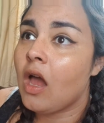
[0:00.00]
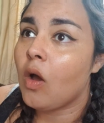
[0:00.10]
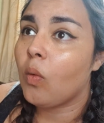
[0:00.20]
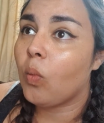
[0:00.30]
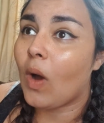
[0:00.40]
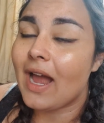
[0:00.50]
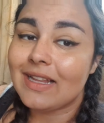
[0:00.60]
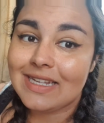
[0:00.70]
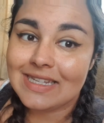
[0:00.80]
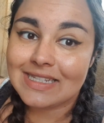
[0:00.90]
While
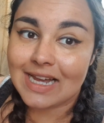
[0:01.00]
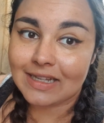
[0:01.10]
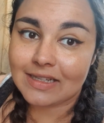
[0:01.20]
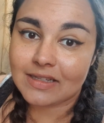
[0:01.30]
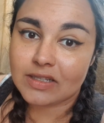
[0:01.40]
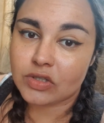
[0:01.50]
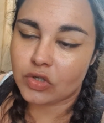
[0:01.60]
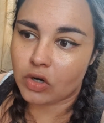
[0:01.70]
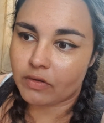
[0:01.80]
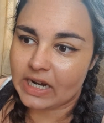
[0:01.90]
he's telling this
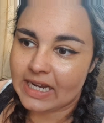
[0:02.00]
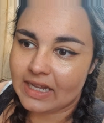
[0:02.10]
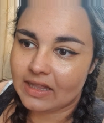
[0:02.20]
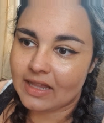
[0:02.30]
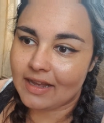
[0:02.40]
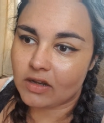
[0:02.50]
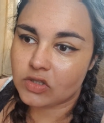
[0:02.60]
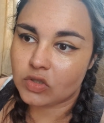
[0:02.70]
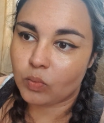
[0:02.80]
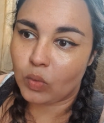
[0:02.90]
story, they are
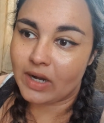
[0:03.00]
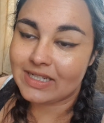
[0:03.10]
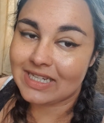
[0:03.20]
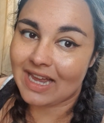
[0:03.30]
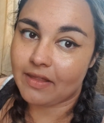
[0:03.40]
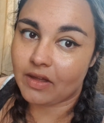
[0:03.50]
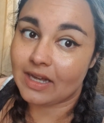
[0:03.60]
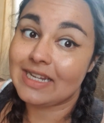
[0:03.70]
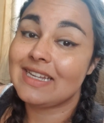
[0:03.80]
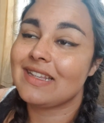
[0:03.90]
somewhere together and
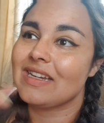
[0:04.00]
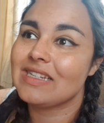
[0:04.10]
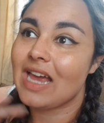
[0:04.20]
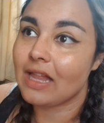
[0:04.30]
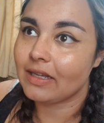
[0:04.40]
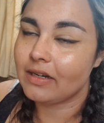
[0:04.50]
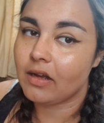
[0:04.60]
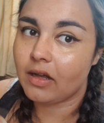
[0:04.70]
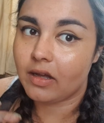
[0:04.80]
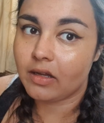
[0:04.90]
he's like telling
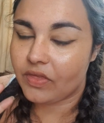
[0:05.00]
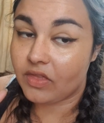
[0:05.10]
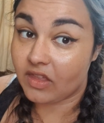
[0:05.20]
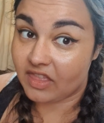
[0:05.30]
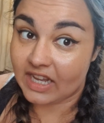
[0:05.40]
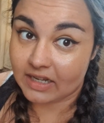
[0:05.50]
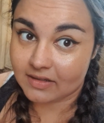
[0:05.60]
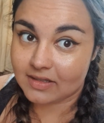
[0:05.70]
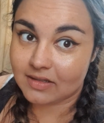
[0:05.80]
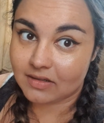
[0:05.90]
her the
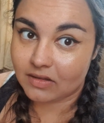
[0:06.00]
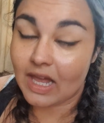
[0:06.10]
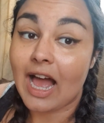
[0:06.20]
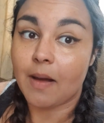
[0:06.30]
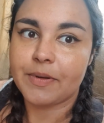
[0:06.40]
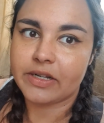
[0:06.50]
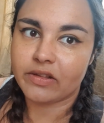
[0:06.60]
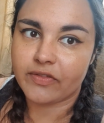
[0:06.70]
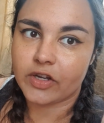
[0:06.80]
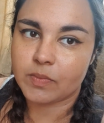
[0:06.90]
things that happened in the
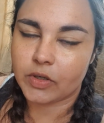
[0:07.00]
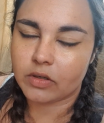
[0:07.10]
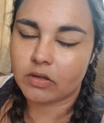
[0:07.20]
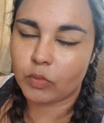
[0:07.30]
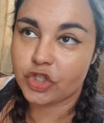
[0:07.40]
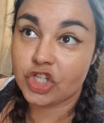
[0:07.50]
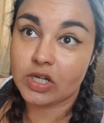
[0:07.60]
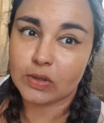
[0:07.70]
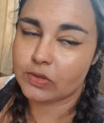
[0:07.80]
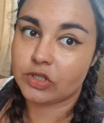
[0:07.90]
first book, which she
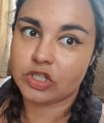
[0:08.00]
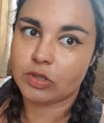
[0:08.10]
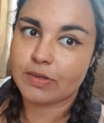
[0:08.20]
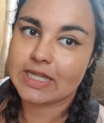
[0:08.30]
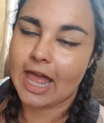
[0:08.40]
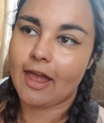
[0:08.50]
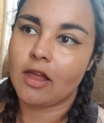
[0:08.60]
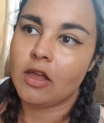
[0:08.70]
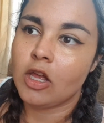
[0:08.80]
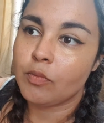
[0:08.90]
knows because she was there,
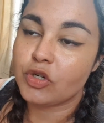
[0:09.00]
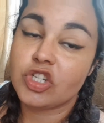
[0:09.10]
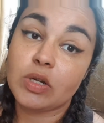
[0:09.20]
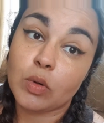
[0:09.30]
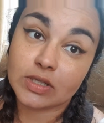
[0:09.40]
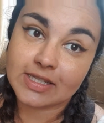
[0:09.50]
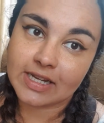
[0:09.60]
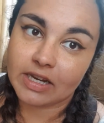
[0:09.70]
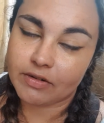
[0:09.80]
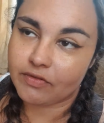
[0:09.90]
but she wants to
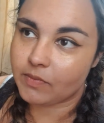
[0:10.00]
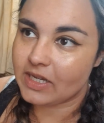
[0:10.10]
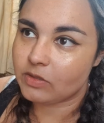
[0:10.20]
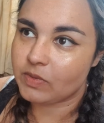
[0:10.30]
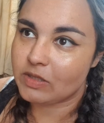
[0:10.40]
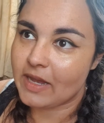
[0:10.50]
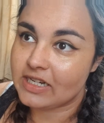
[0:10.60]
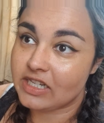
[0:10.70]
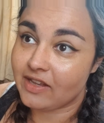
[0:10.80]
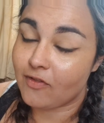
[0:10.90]
hear it from his
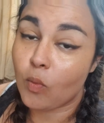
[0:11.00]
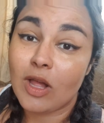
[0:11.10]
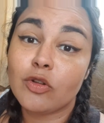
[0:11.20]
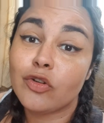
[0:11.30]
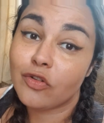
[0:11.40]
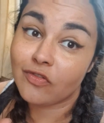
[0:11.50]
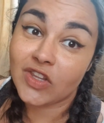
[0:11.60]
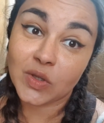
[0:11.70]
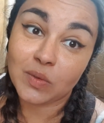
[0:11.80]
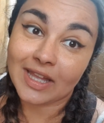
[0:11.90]
perspective. Well, good for
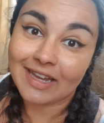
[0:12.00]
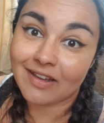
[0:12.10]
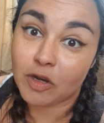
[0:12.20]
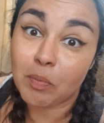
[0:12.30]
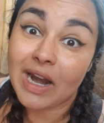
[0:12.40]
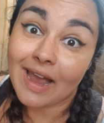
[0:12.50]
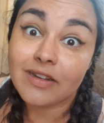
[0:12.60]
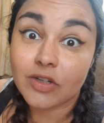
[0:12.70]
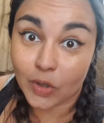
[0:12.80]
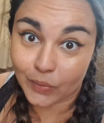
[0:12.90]
you, Lacan, but I
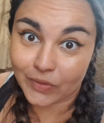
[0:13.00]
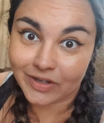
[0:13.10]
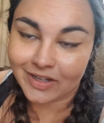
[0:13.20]
don't.